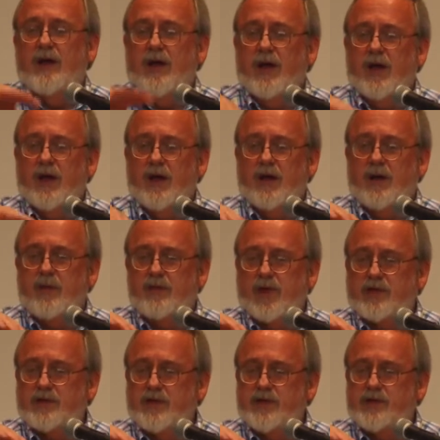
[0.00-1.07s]

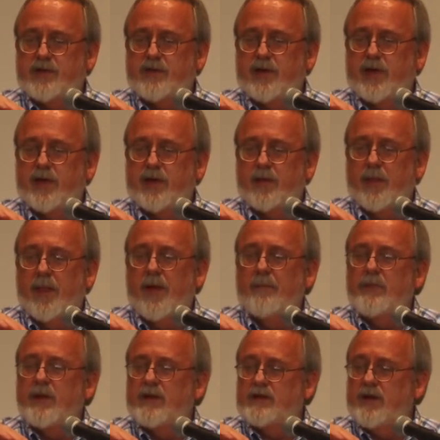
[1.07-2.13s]
prosecution record
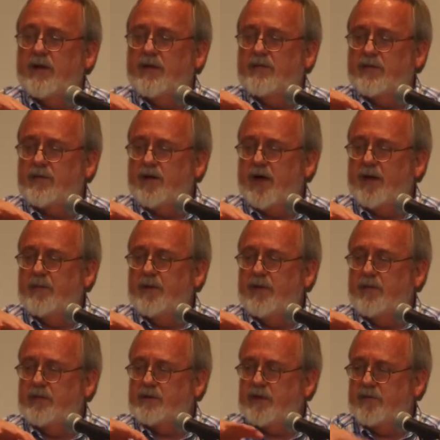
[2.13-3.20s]
of a crime
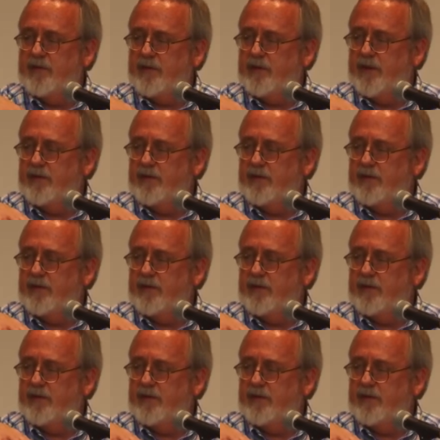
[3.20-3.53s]
he was convicted